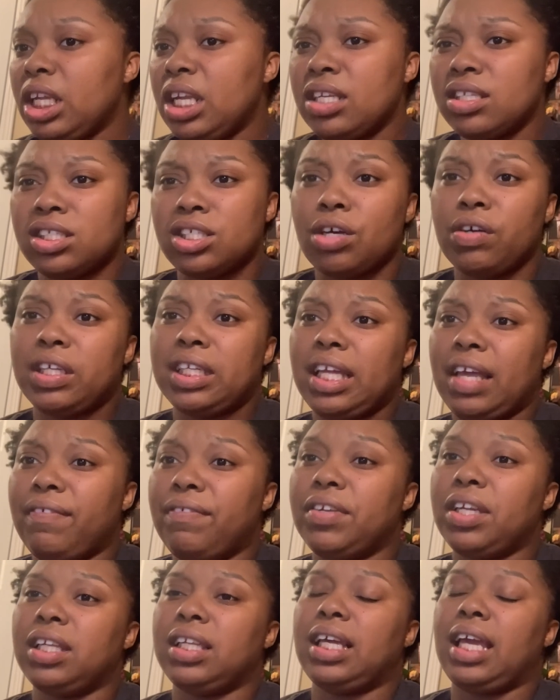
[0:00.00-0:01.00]
So it
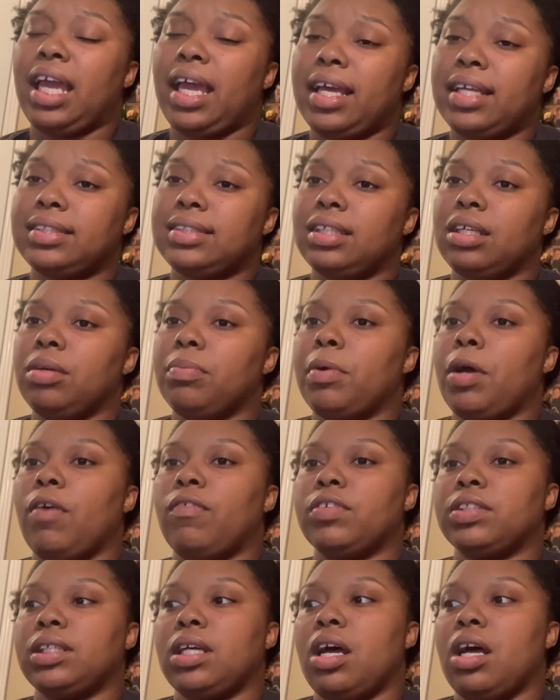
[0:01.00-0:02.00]
definitely adds up
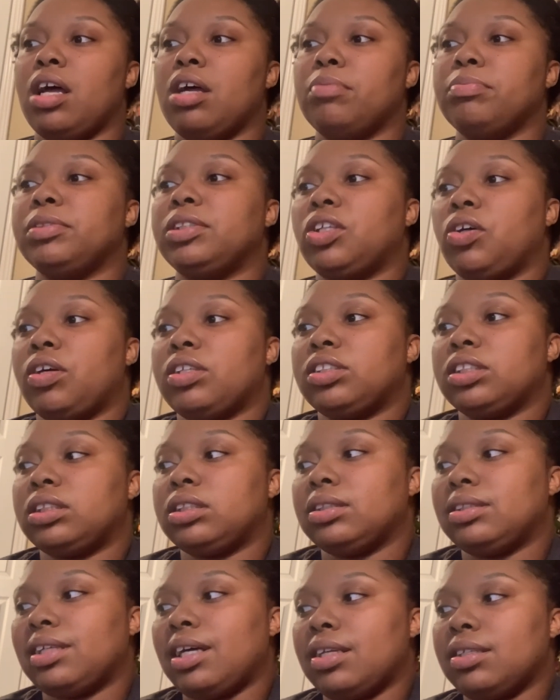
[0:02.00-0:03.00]
over time. So I just
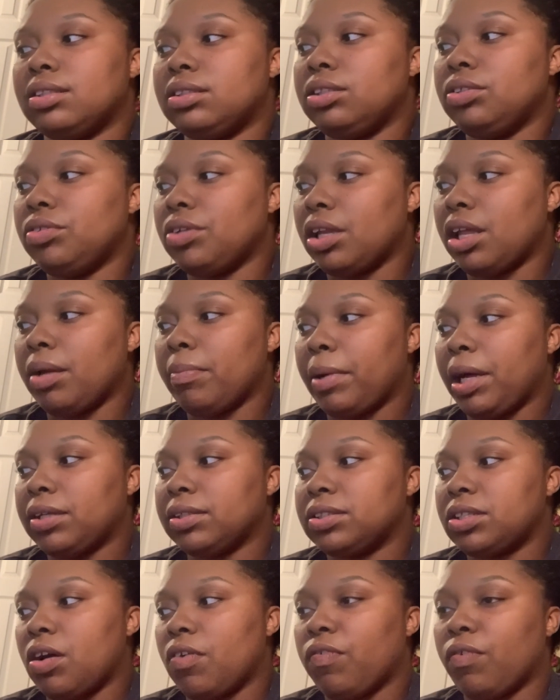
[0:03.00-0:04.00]
decided to, like, buy the
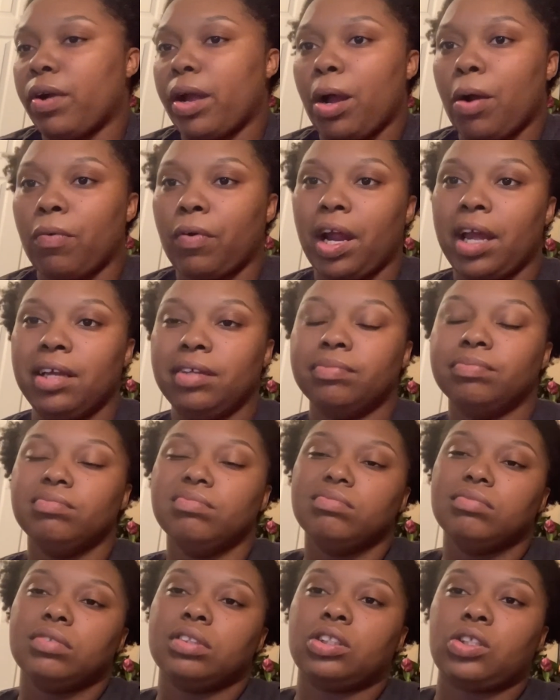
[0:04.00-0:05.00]
software outright
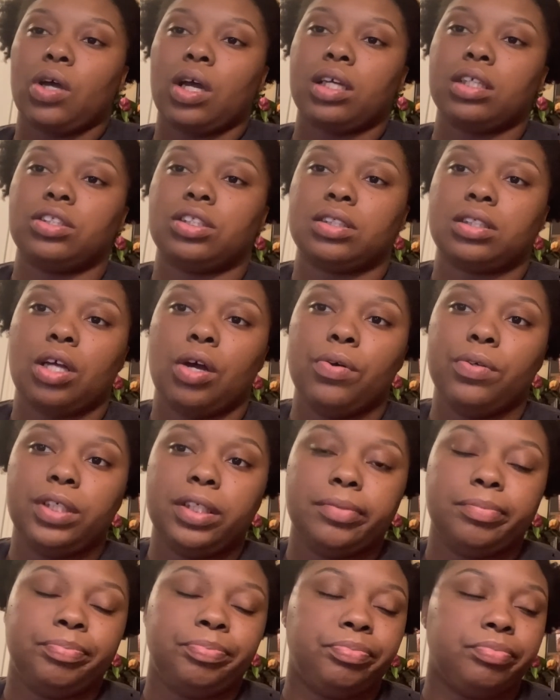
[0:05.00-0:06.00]
so I could just own
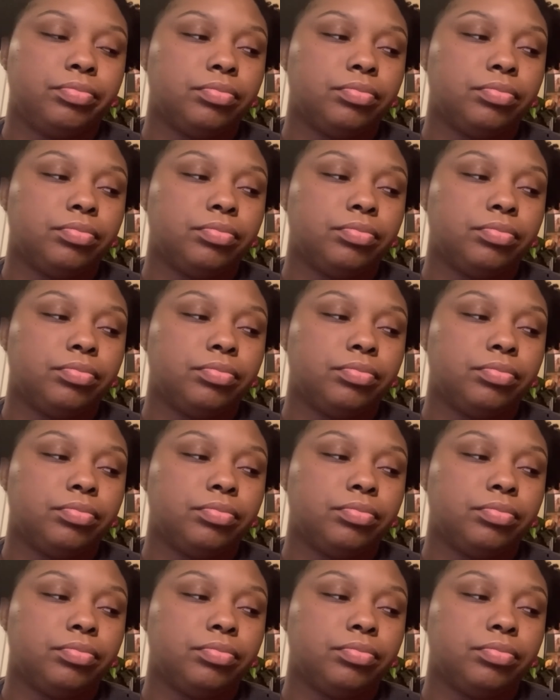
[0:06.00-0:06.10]
it.